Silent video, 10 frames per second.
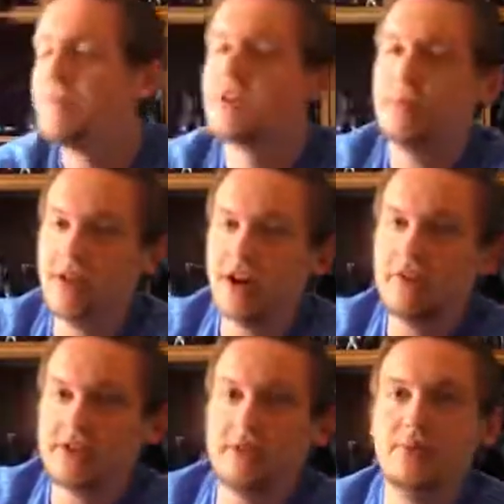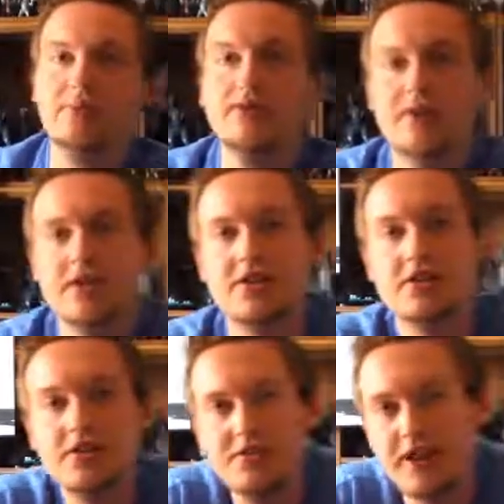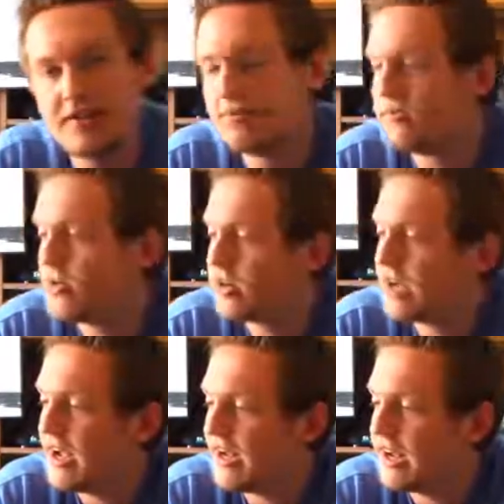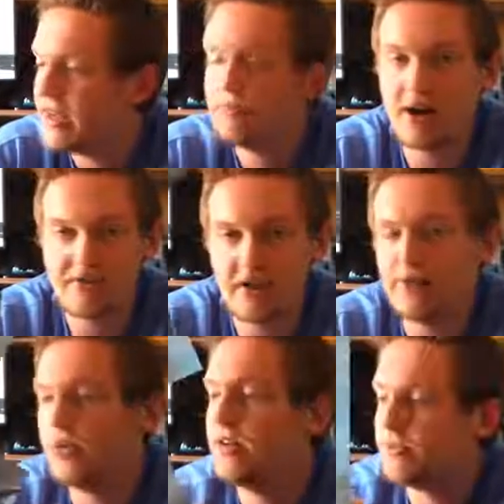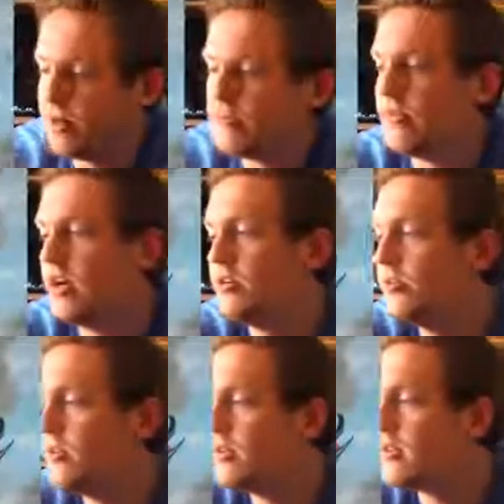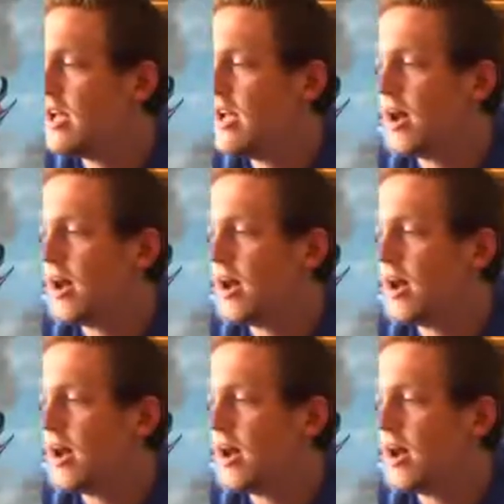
But then obviously we move up to the 2004 Gigan, my favorite from Final Wars.